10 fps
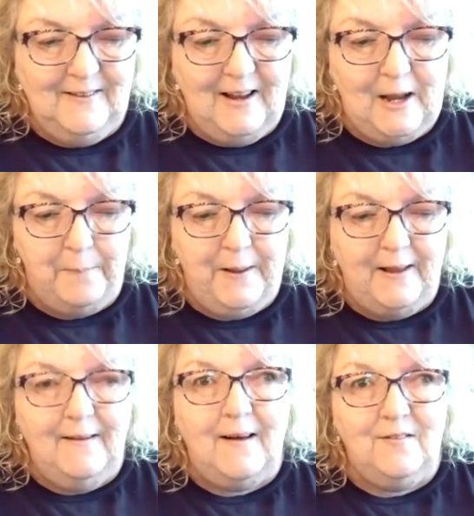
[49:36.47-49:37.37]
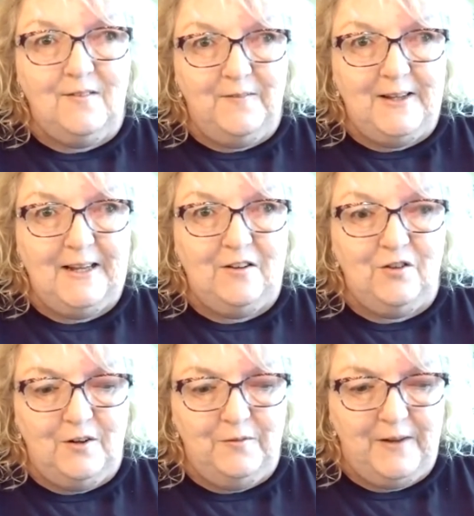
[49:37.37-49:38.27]
And I pay lots of
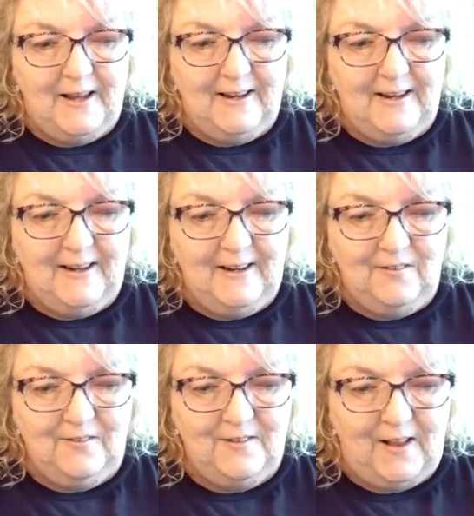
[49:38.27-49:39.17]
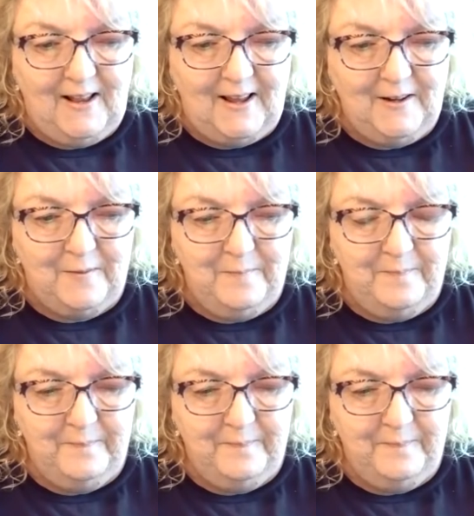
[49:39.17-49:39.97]
attention to flying geese because I like them.